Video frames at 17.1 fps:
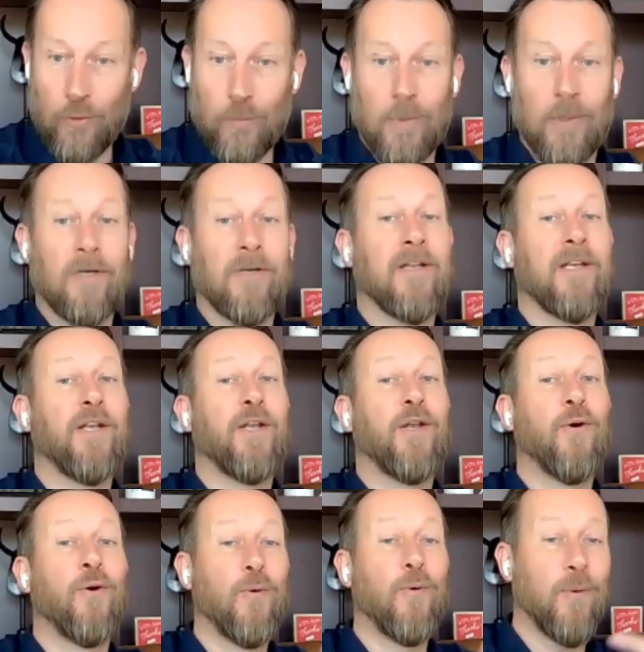Uber. They
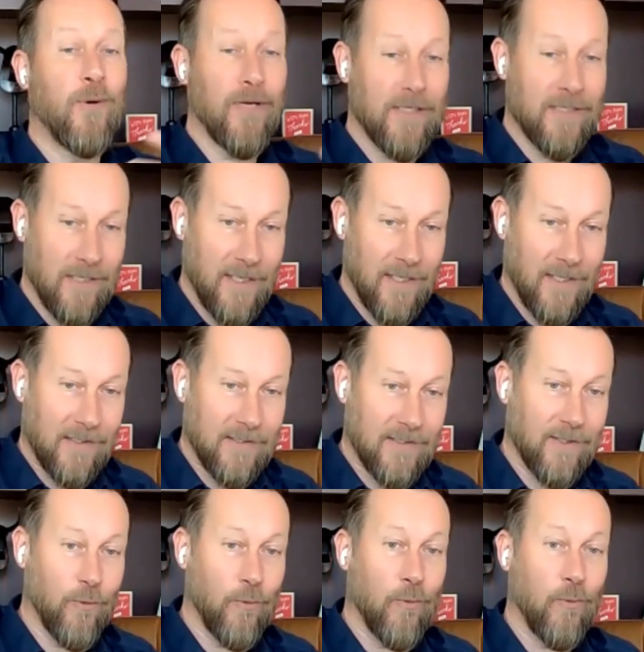know what it's like
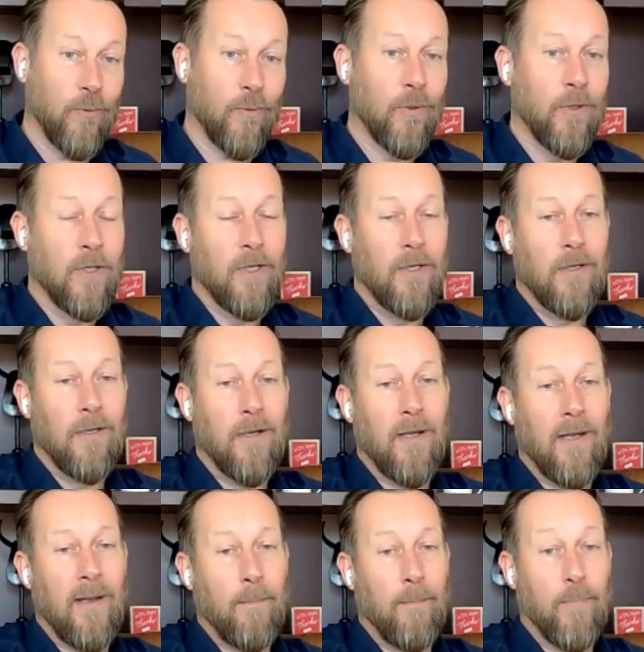to go
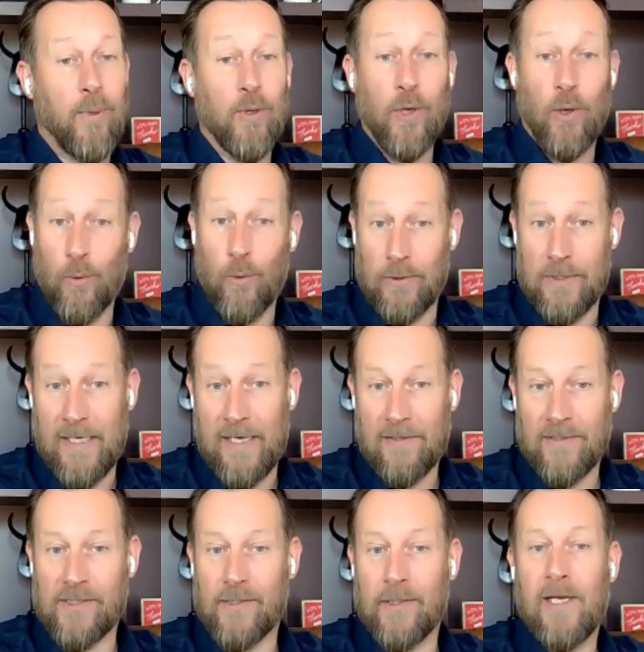book a
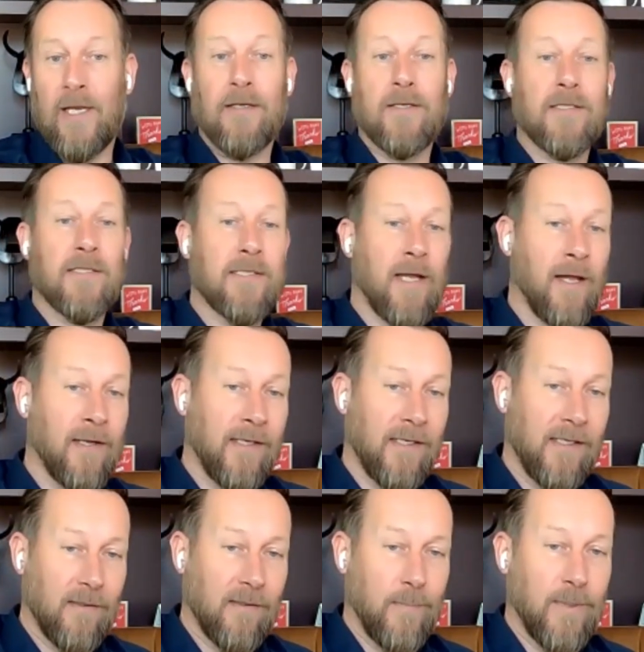hotel, so they understand
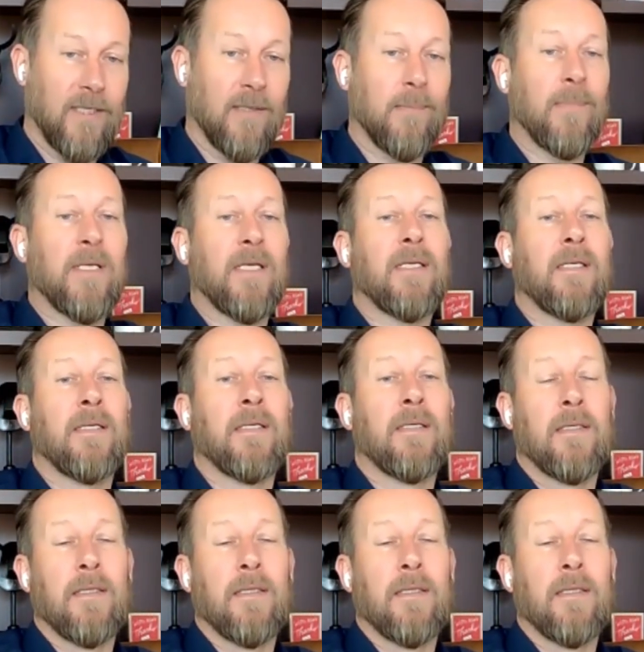Airbnb.